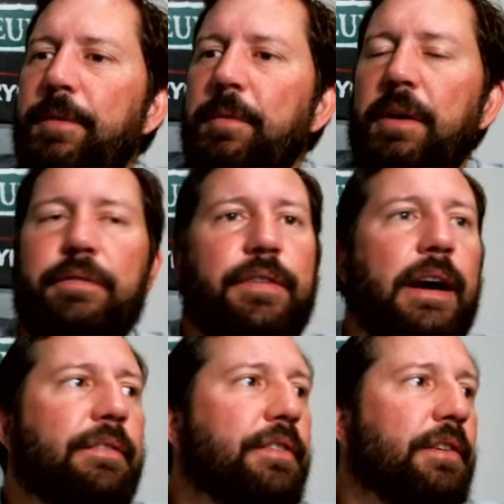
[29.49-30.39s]
around
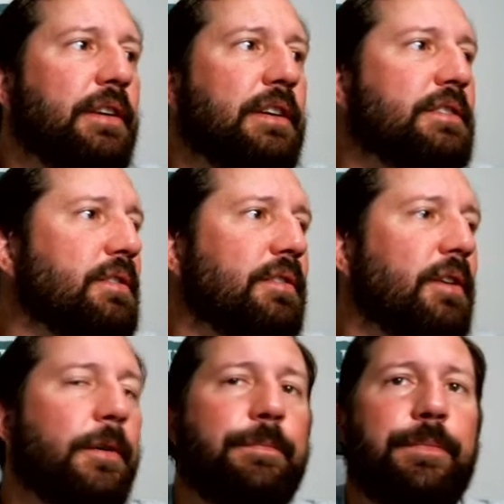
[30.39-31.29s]
5:30ish or
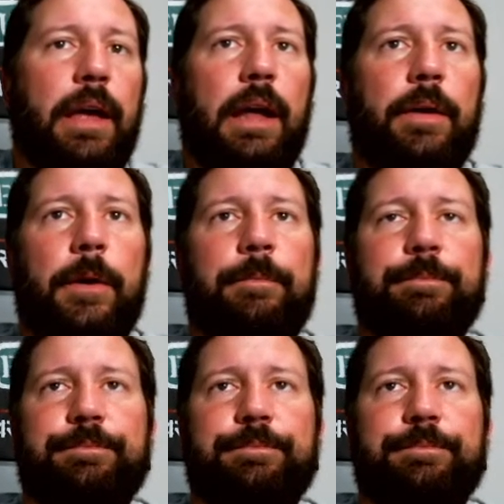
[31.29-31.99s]
so. I don't know.